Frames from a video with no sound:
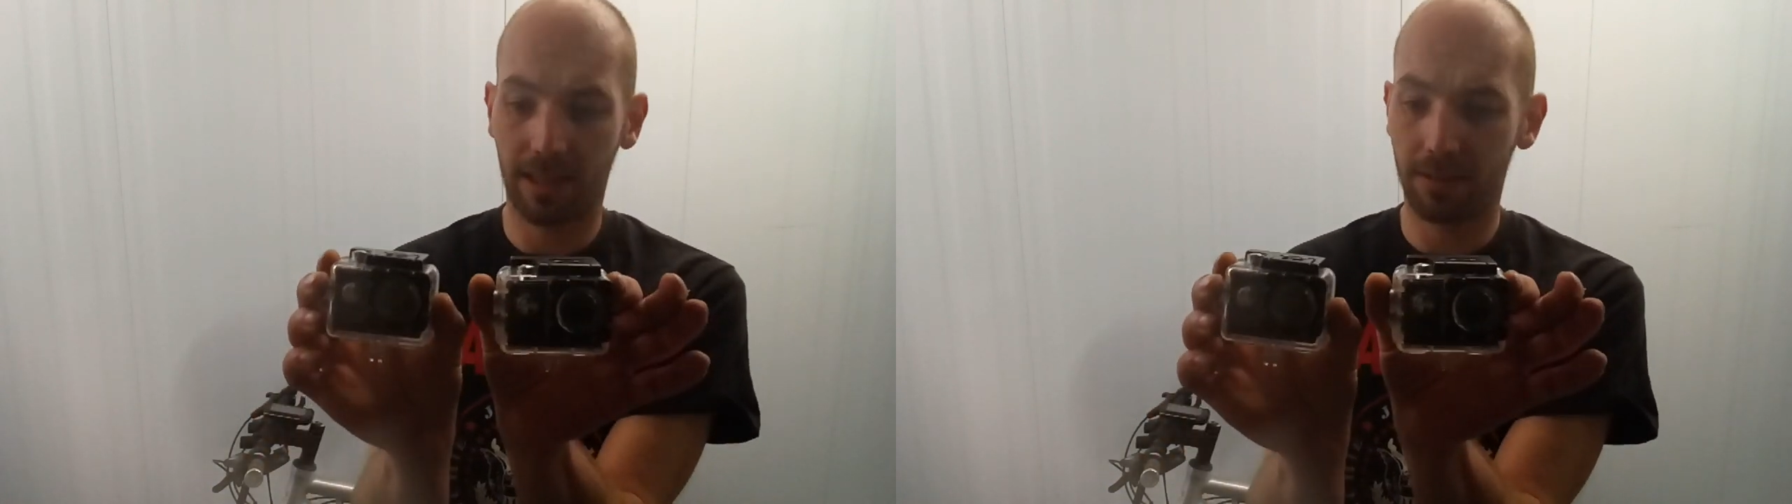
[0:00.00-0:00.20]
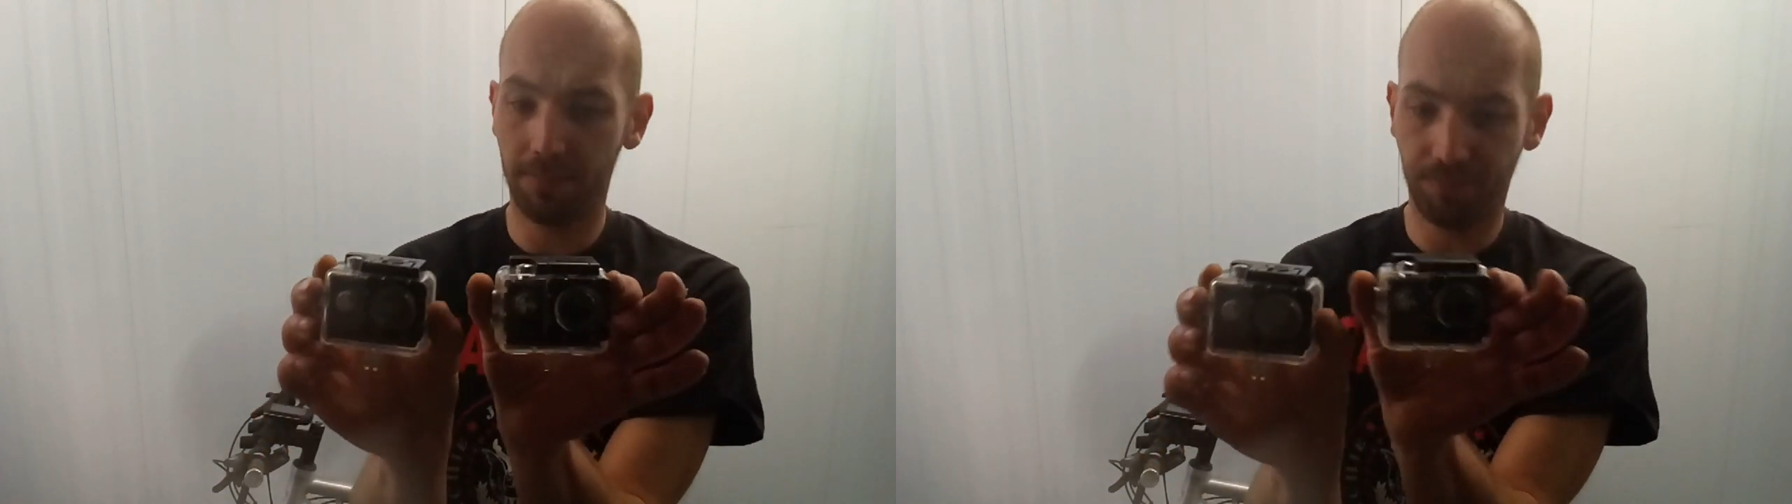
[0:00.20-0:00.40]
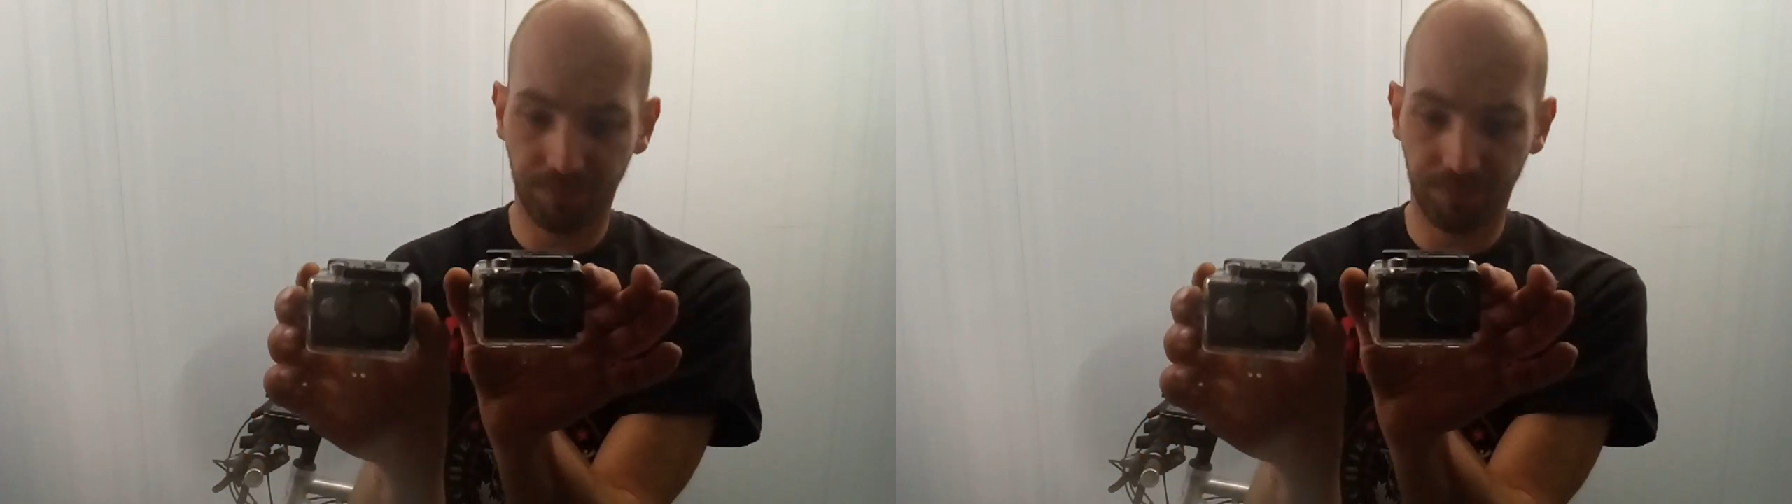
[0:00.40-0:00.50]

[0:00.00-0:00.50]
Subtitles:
now.